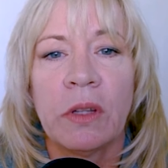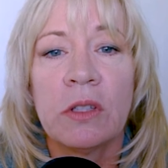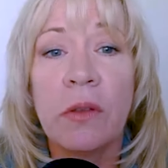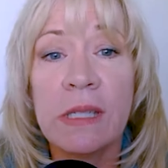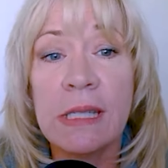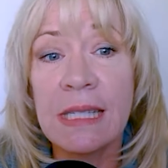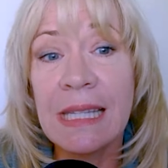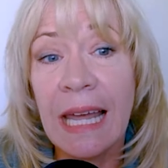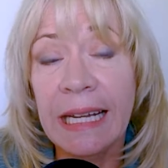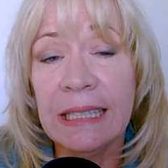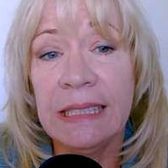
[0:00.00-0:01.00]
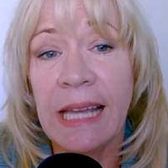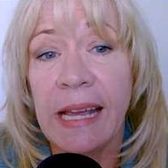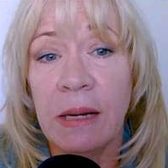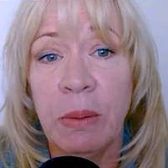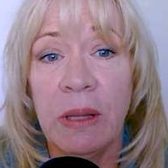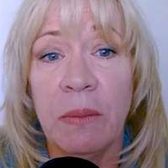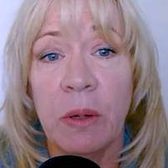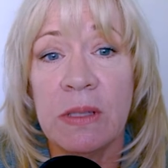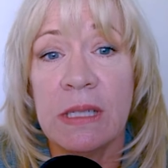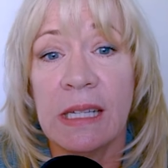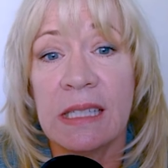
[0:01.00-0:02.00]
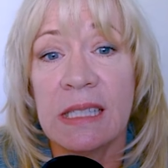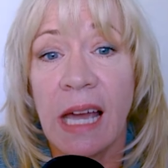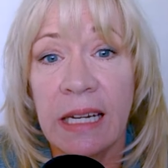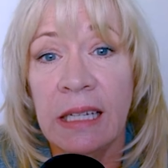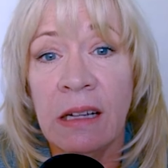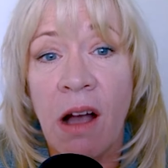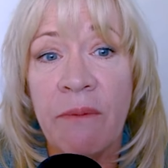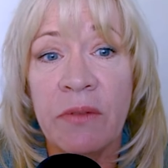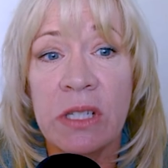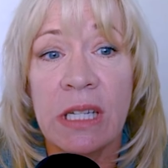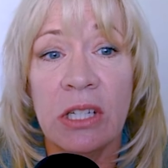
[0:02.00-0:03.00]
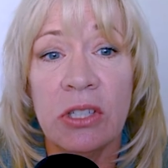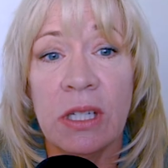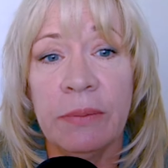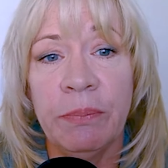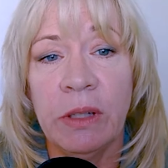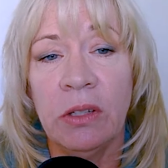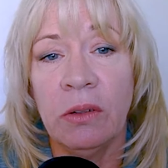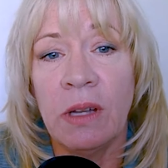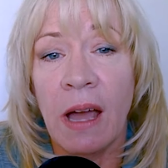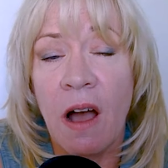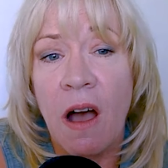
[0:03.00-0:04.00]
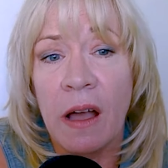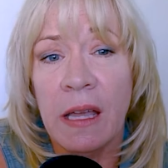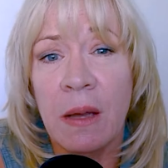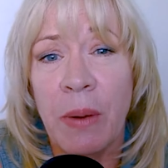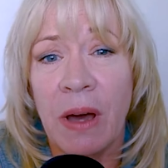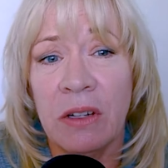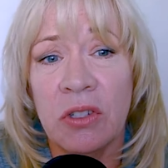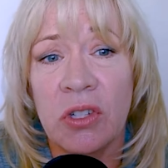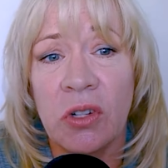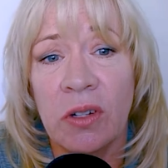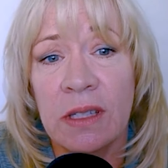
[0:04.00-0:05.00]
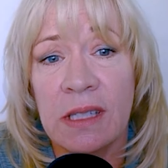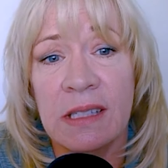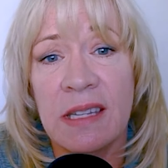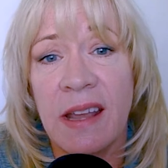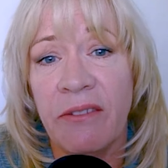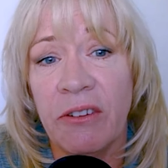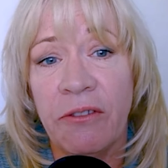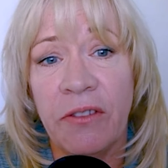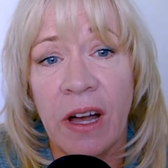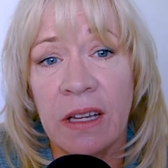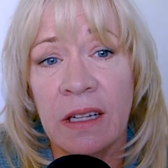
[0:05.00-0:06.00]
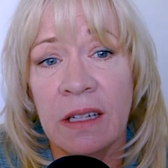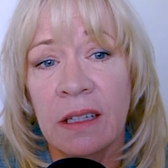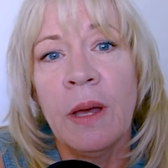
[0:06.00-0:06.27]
So this is likely not going to be the most exciting conversation. Not talking about insurance is never fun.